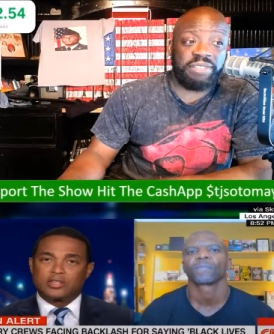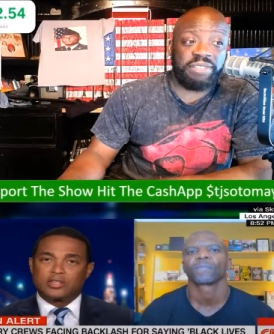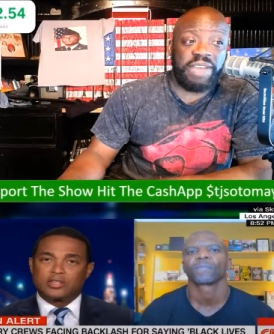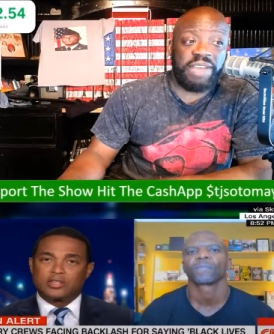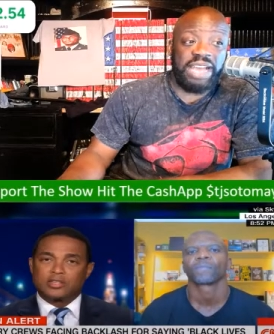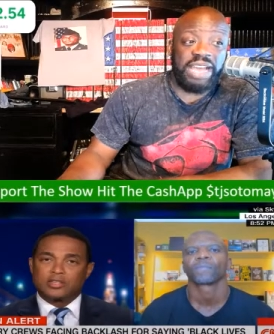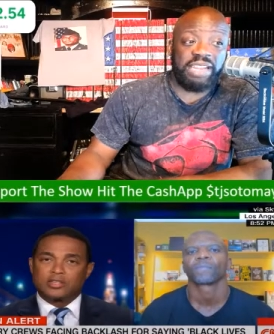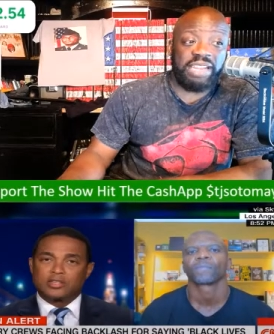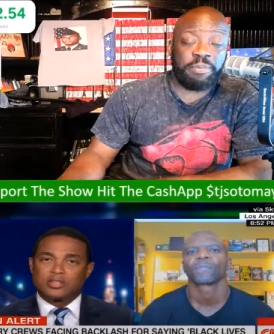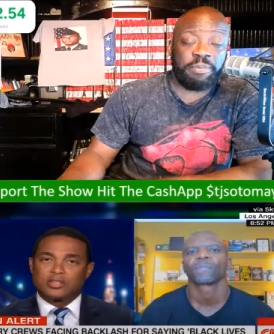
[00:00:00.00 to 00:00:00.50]

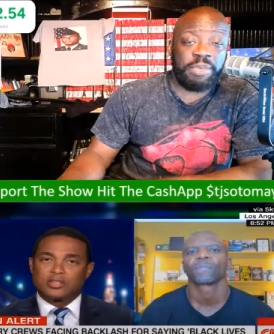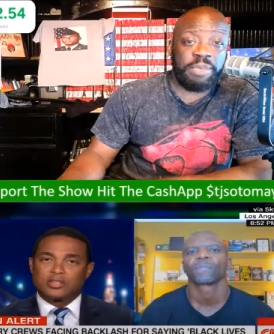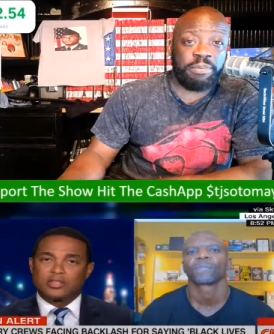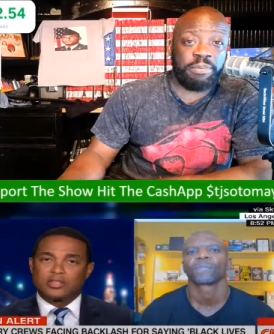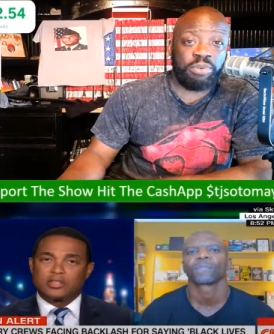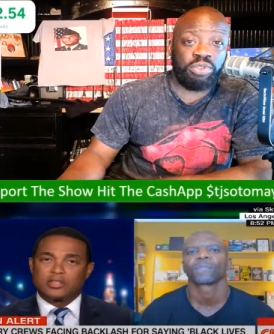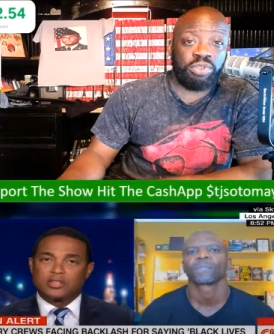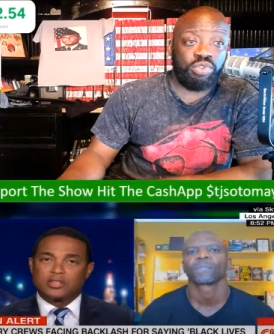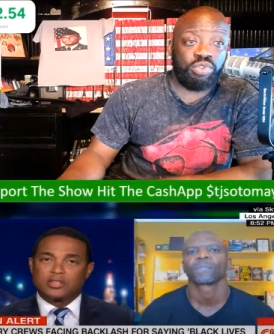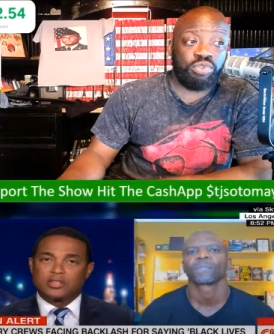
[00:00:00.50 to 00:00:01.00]
Speaker 1: violent people
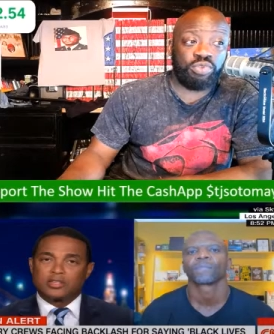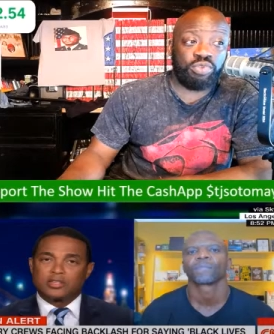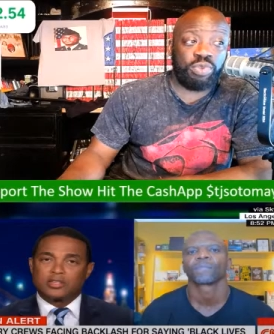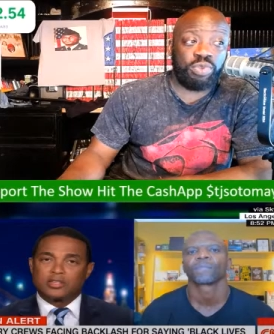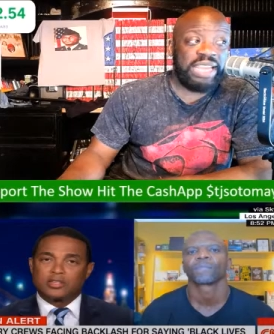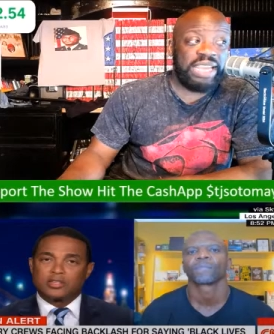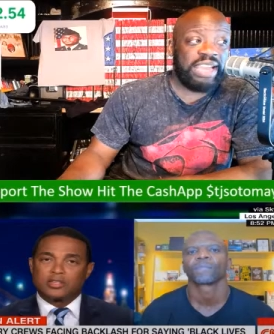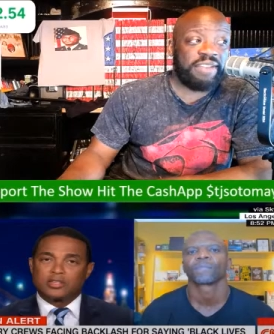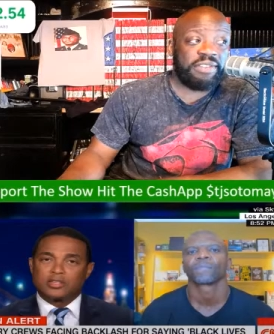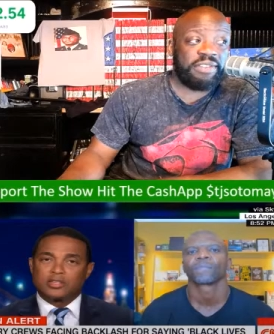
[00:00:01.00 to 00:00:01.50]
use
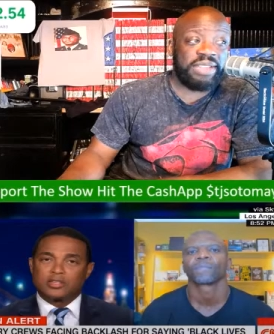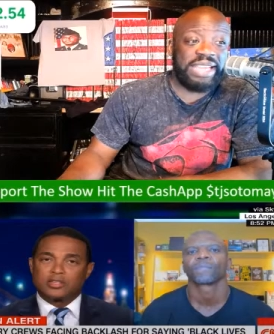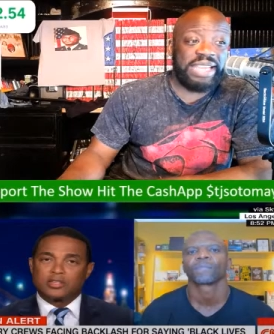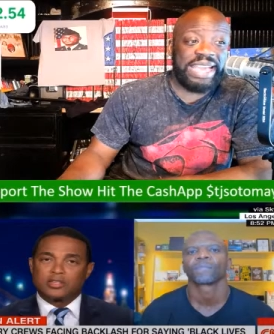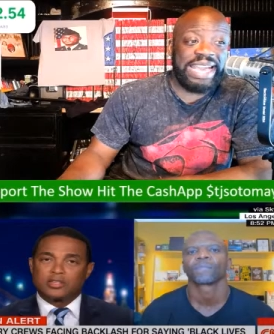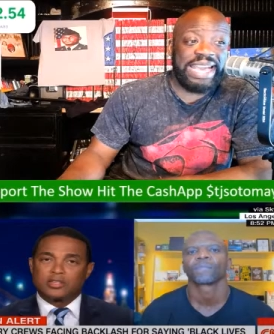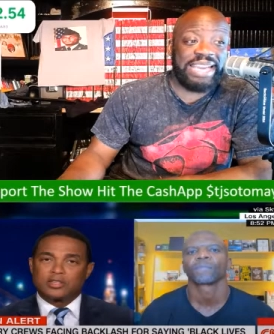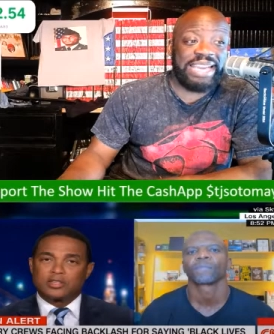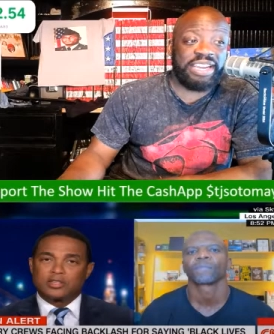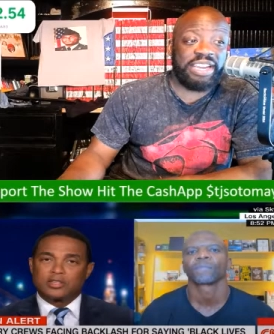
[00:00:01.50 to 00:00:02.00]
whatever they
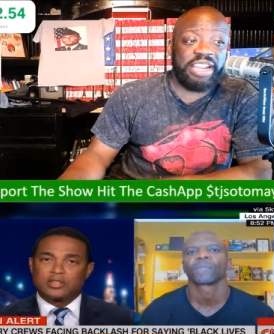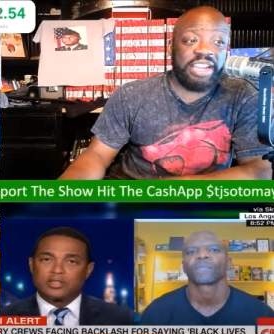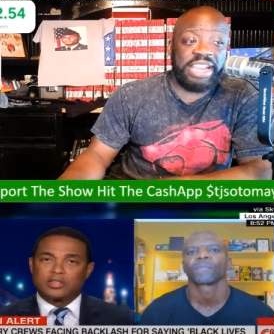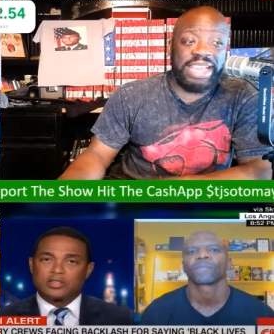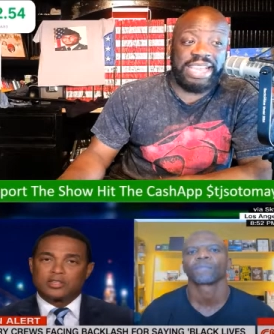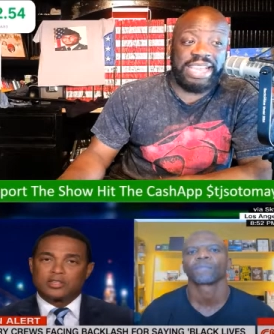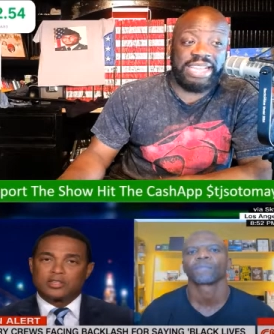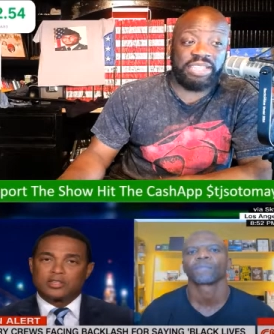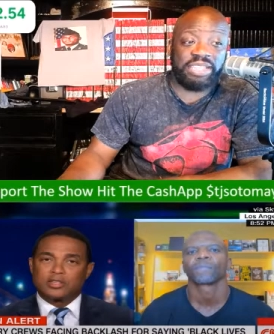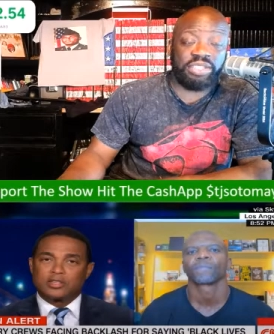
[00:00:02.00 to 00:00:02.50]
had in their
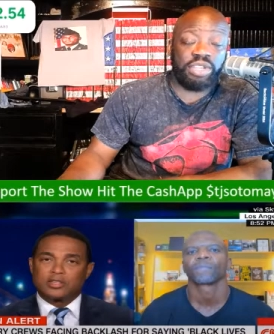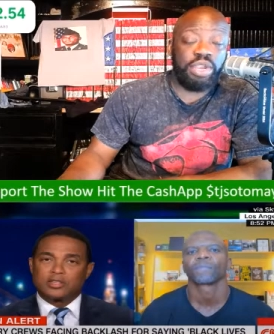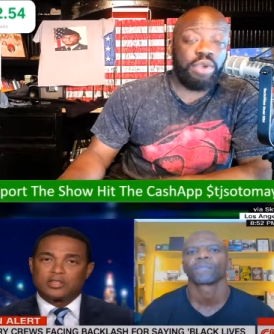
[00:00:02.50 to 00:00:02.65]
hands,